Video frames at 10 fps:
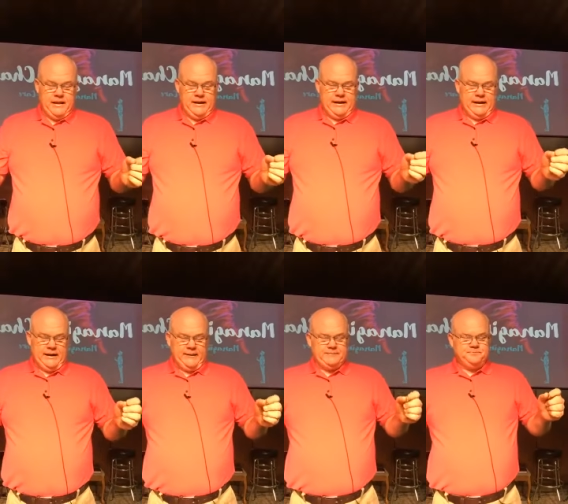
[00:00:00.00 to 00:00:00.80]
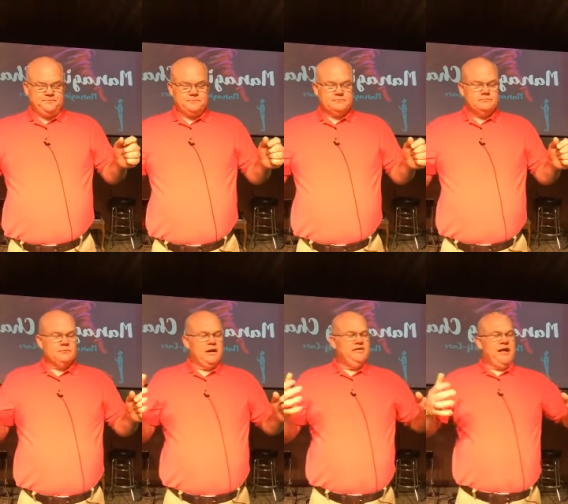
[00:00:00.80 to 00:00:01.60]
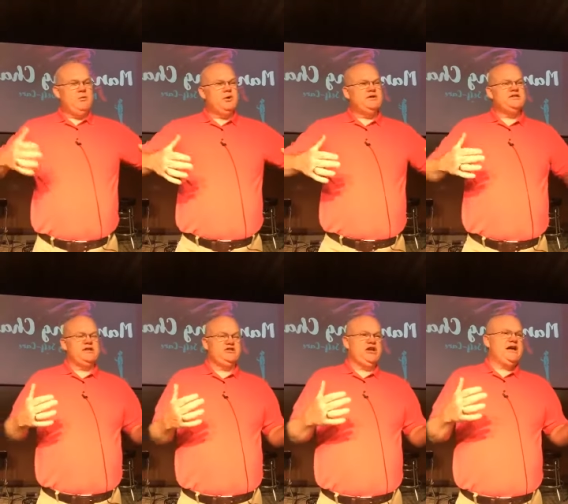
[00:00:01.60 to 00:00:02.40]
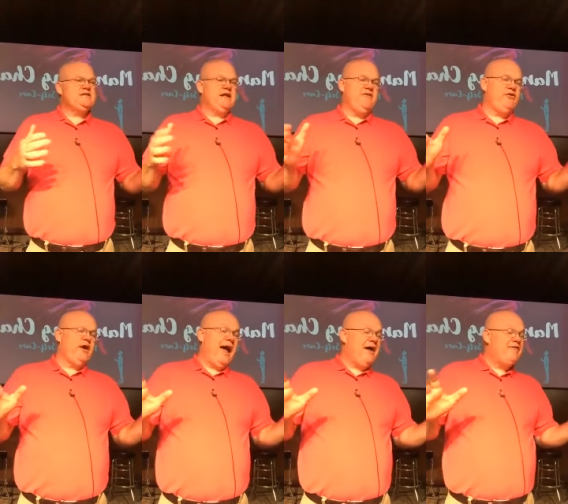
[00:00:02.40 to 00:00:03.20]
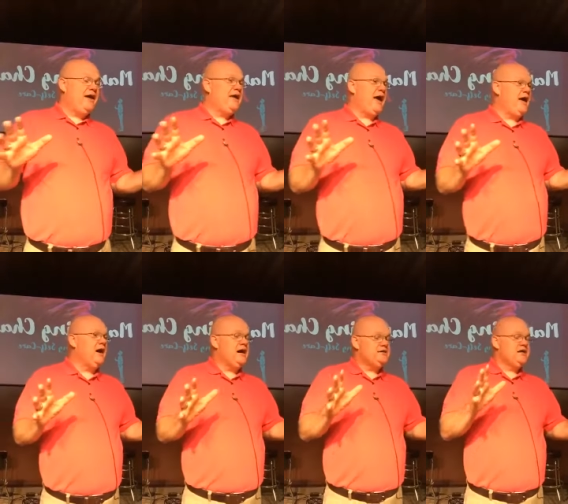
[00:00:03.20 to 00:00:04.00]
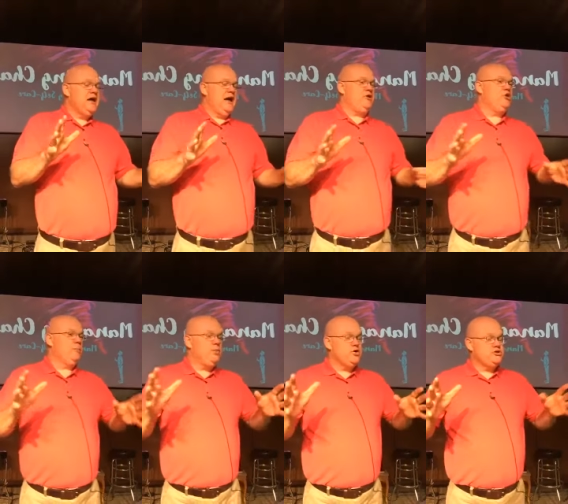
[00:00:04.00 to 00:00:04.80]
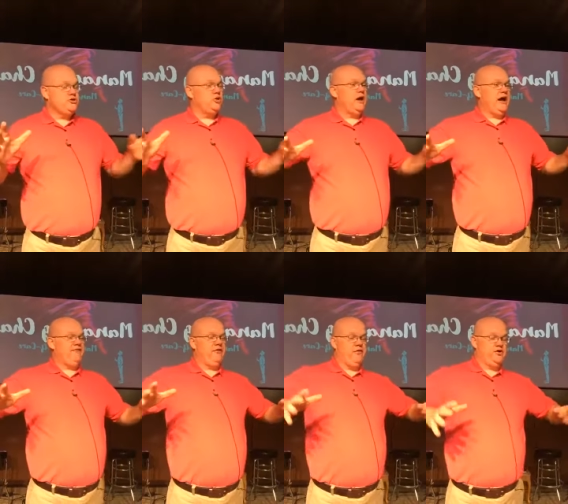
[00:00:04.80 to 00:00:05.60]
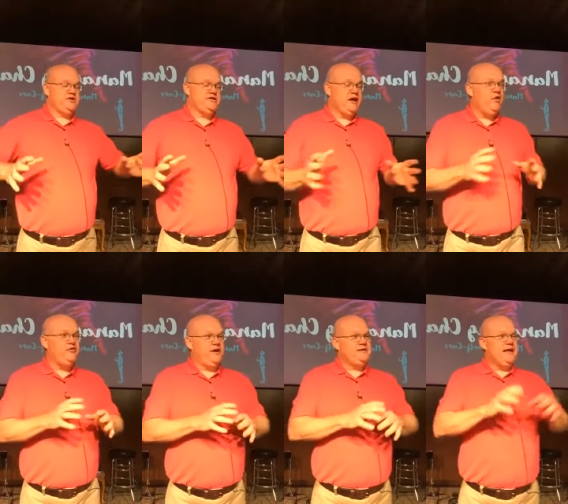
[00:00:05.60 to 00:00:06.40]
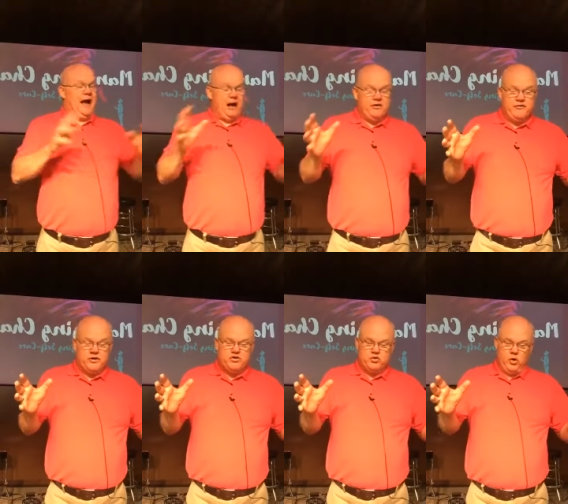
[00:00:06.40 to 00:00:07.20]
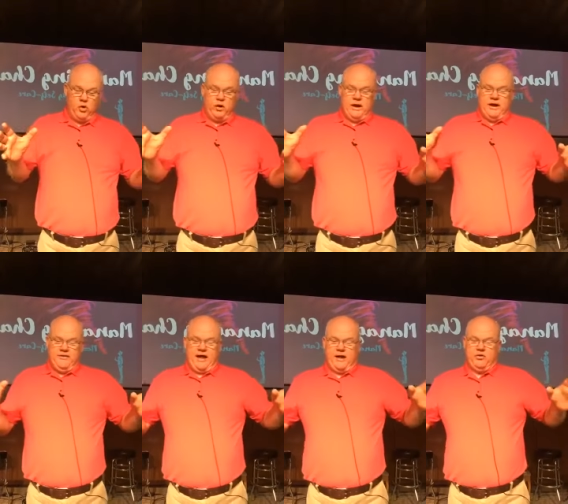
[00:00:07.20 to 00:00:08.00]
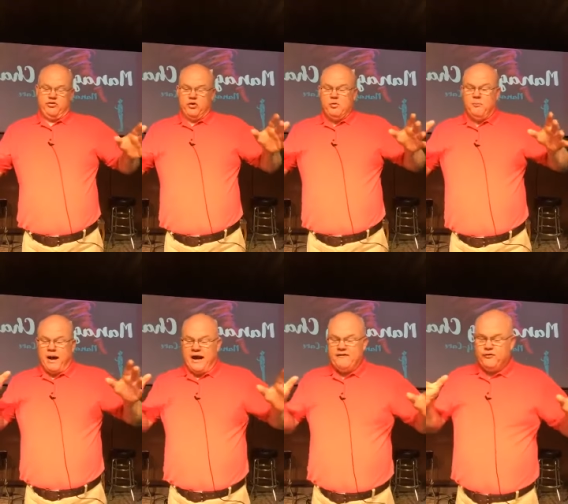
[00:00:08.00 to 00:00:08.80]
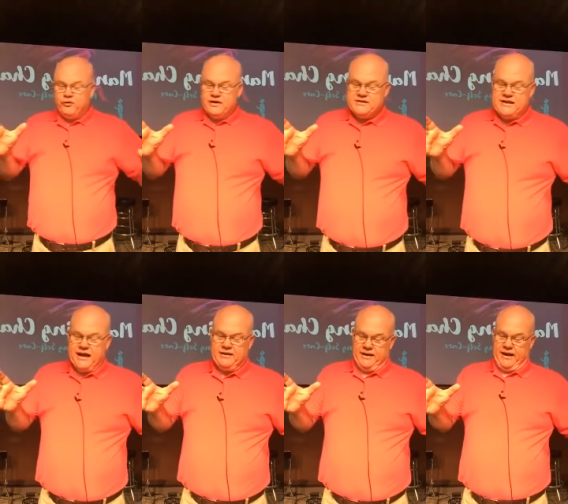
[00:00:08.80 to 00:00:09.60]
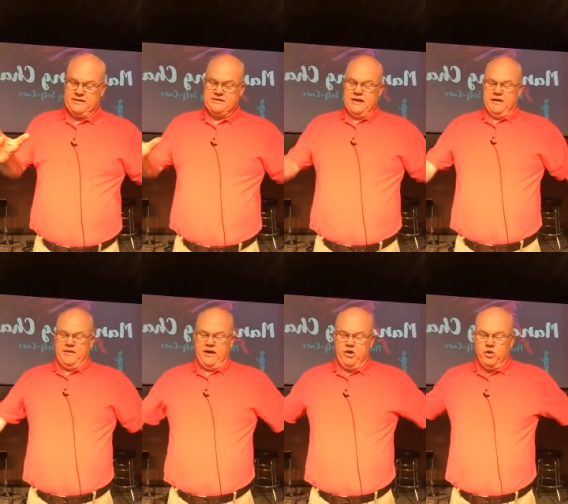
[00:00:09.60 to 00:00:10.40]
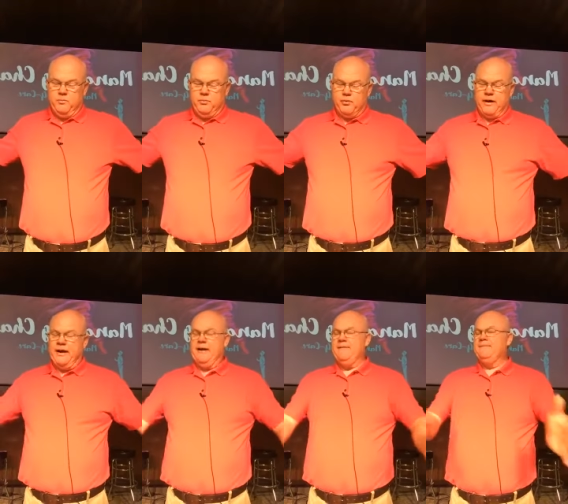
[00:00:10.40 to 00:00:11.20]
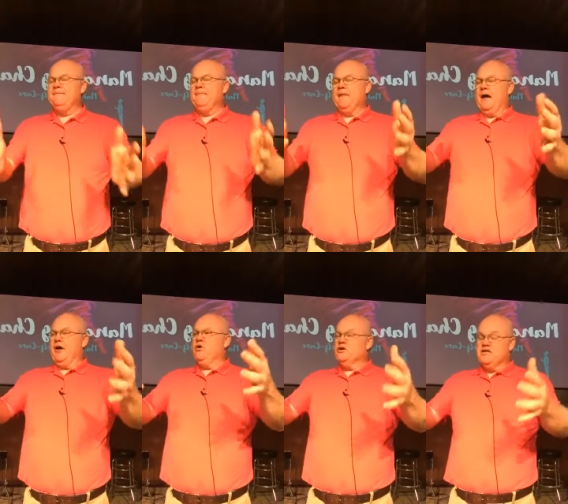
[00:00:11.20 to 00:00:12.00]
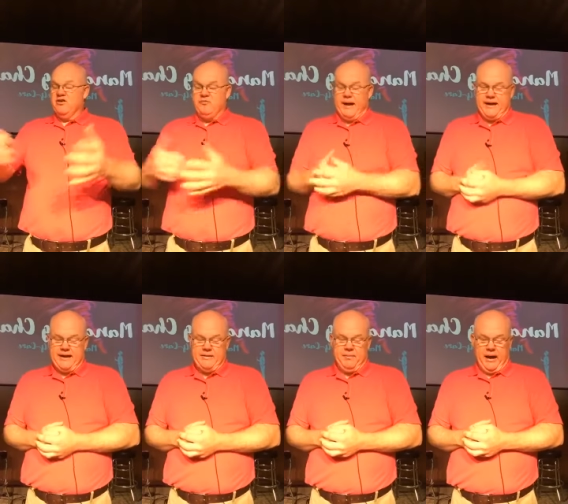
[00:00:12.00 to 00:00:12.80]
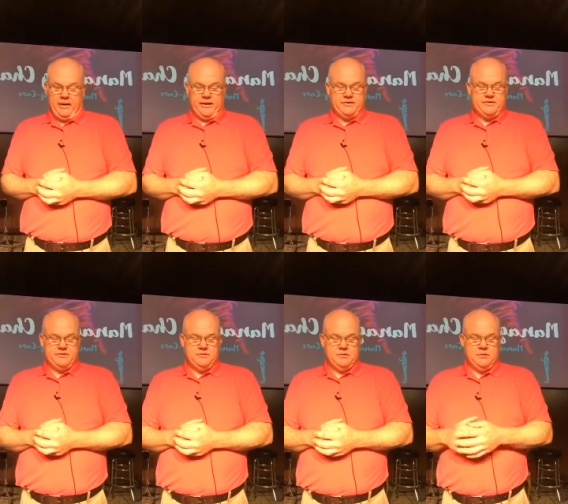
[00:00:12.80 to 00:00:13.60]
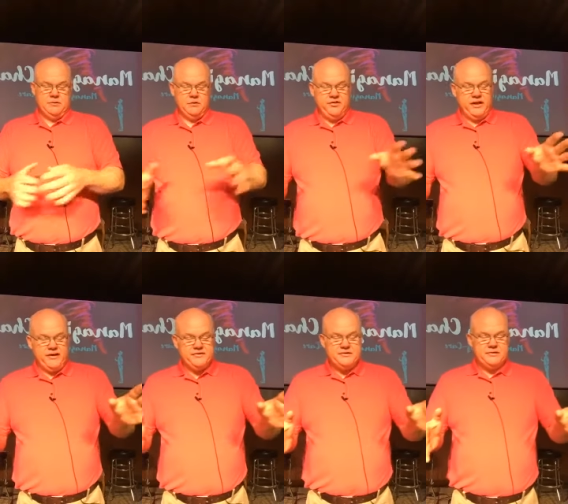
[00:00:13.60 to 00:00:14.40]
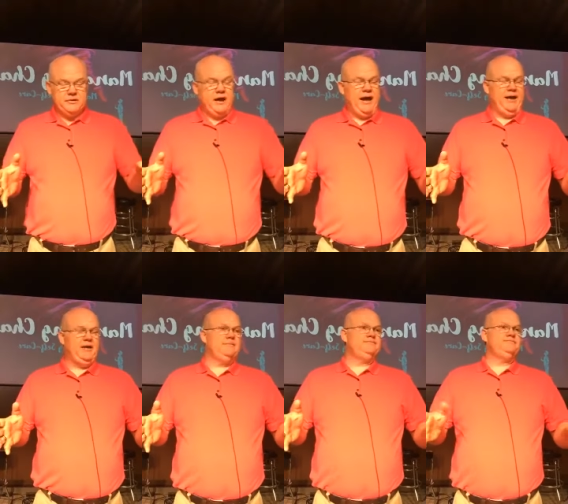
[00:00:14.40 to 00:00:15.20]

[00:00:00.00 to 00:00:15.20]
Um, they would suggest that if you're having chaos in your personal life, if your self is out of control, that through mindfulness techniques that you bring uh, yourself back into balance. Things like